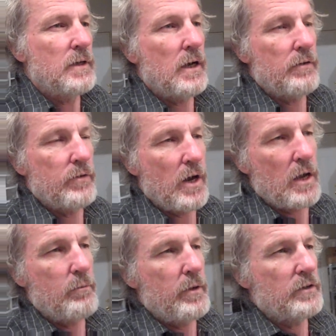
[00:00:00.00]
I've
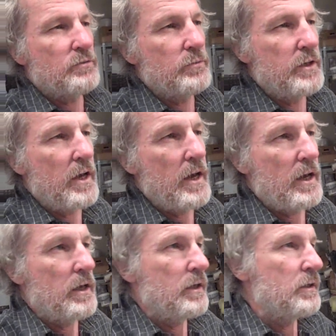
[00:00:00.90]
got to make some
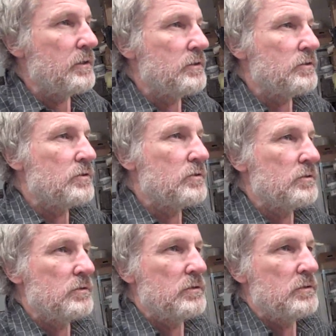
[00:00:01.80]
cash.
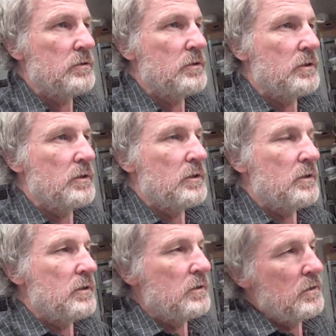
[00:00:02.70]

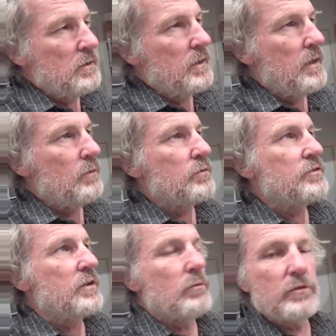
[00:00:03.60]
and eh, we'll
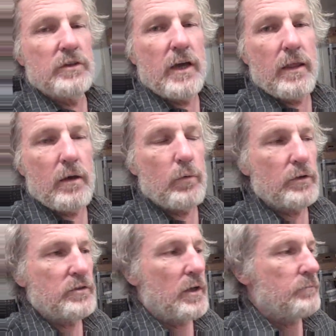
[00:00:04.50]
see. We'll see how that
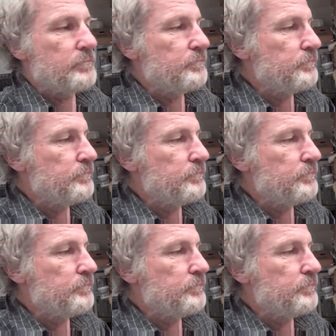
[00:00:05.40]
works out.